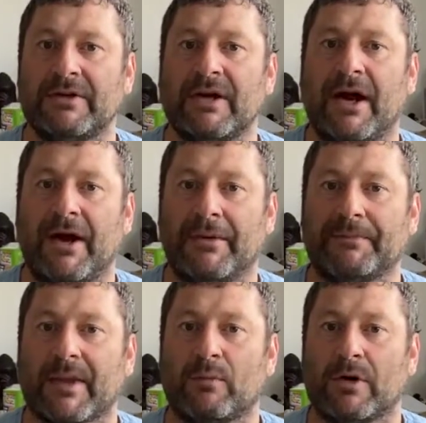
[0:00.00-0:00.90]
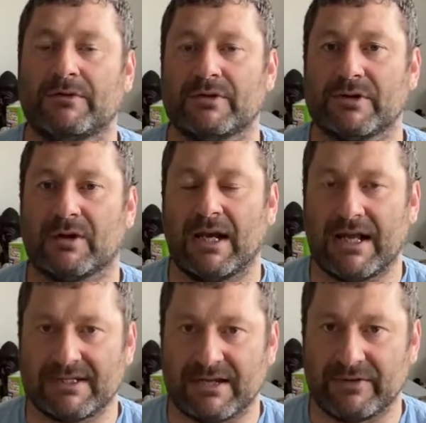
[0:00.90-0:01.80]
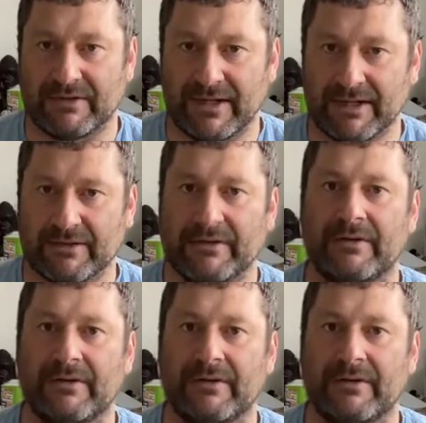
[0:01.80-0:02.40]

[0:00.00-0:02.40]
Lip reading: And what I'll do is I'll collect everything,